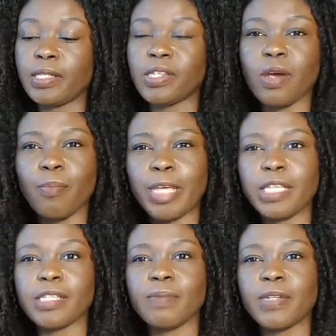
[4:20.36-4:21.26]
start
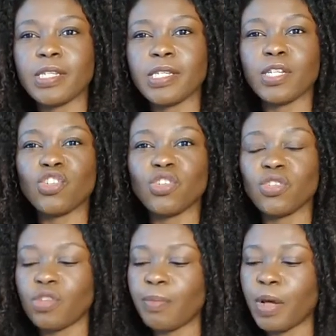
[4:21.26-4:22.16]
making some
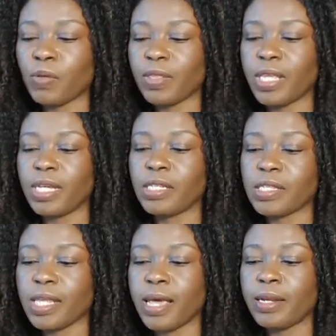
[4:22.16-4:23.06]
decisions about
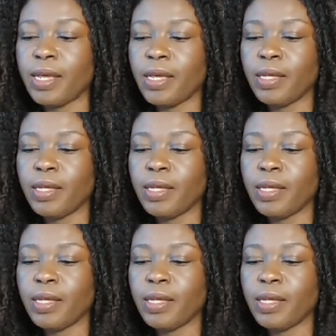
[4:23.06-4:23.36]
things that